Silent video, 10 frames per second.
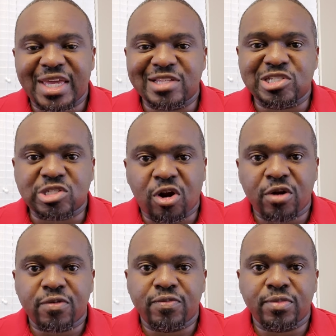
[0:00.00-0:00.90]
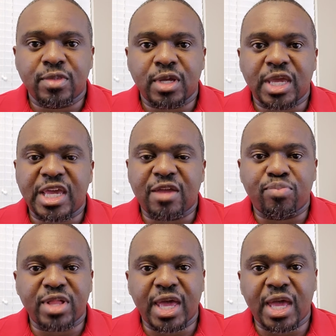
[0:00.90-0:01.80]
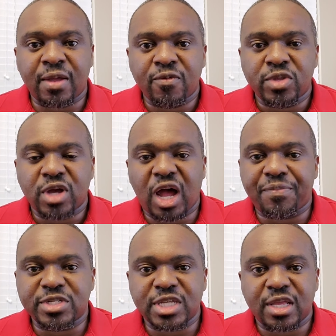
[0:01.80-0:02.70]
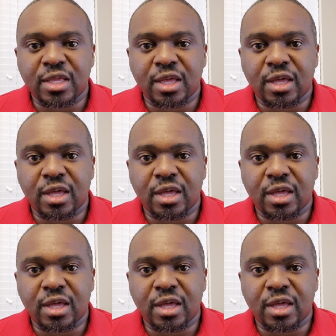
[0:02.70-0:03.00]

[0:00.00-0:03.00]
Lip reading: can start. He can play opposite